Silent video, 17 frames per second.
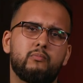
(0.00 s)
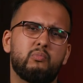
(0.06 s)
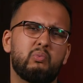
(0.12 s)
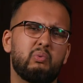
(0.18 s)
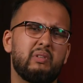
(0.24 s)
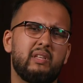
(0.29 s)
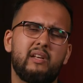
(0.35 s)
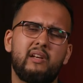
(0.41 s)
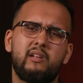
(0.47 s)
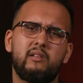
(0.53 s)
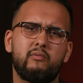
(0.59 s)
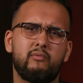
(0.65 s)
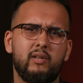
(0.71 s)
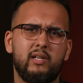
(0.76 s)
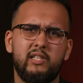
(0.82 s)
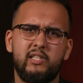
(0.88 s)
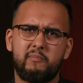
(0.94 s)
We didn't
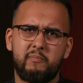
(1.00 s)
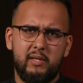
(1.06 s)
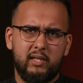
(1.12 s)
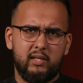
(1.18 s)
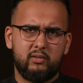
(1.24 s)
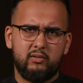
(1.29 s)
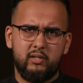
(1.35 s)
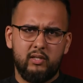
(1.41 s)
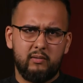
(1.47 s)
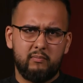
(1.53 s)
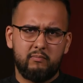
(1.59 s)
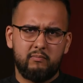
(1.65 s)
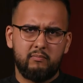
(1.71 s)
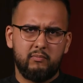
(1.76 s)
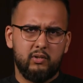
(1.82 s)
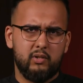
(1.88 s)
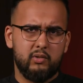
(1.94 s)
really speak to him
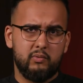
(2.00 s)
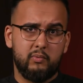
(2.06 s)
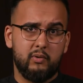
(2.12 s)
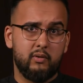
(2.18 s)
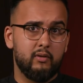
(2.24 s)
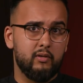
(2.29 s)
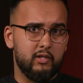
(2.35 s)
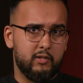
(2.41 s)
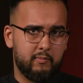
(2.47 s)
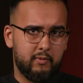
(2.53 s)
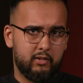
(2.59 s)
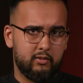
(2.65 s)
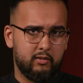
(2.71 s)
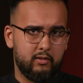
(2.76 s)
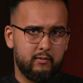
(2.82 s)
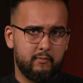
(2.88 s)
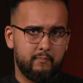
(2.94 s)
because we couldn't speak
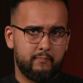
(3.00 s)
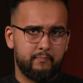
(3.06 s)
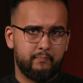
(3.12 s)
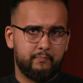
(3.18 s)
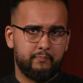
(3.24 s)
to him,